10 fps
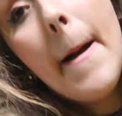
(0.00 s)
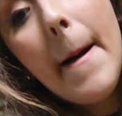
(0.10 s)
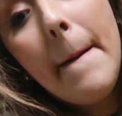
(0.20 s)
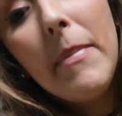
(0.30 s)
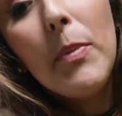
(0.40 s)

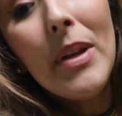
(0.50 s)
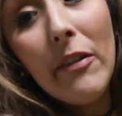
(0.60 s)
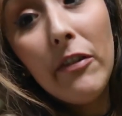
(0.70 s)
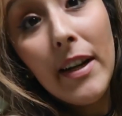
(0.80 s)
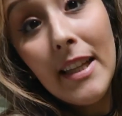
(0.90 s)
um, but we
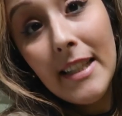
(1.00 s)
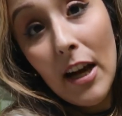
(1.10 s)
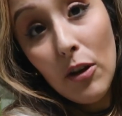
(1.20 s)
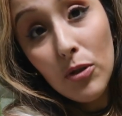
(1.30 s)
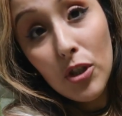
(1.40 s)
never write it
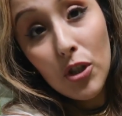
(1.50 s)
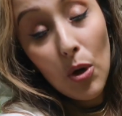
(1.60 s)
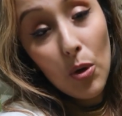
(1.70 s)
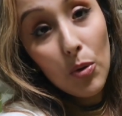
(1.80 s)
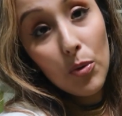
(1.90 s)
down
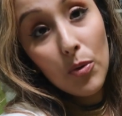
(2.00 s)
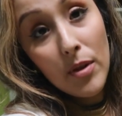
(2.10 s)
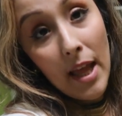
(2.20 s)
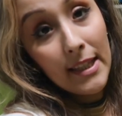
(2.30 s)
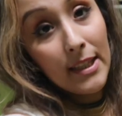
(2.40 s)
so
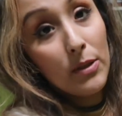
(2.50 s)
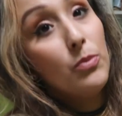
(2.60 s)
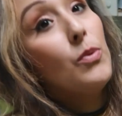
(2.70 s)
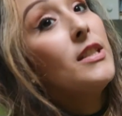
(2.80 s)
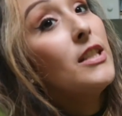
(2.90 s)
that's
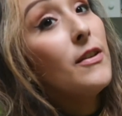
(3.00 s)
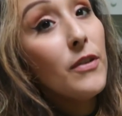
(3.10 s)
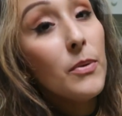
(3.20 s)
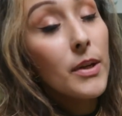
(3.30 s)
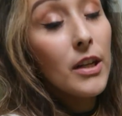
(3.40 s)
what's
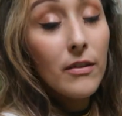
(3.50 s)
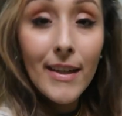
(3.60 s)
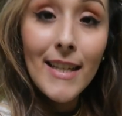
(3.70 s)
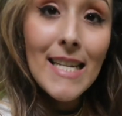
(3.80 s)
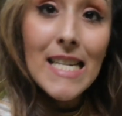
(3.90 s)
different we're gonna
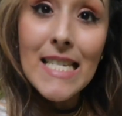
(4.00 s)
write it